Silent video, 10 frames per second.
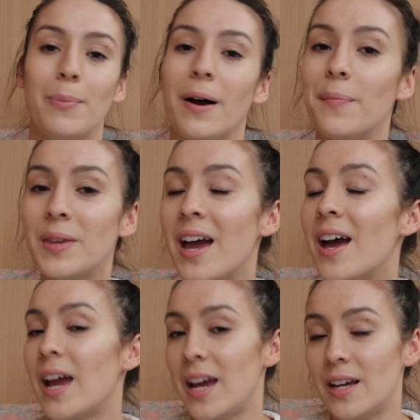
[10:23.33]
But
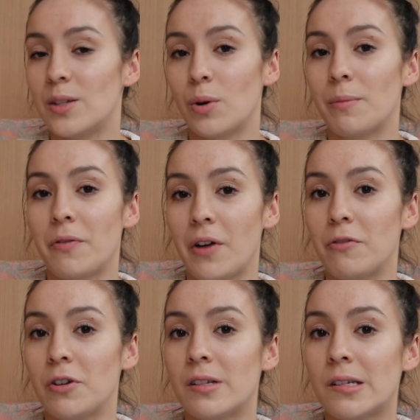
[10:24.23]
it is one of my
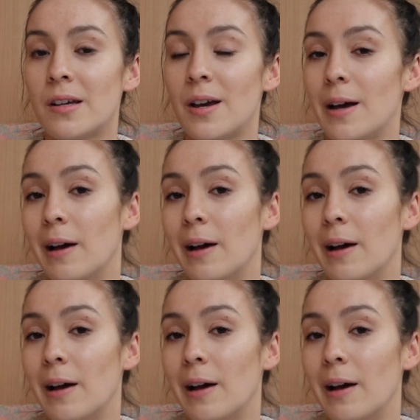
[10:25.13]
favorites,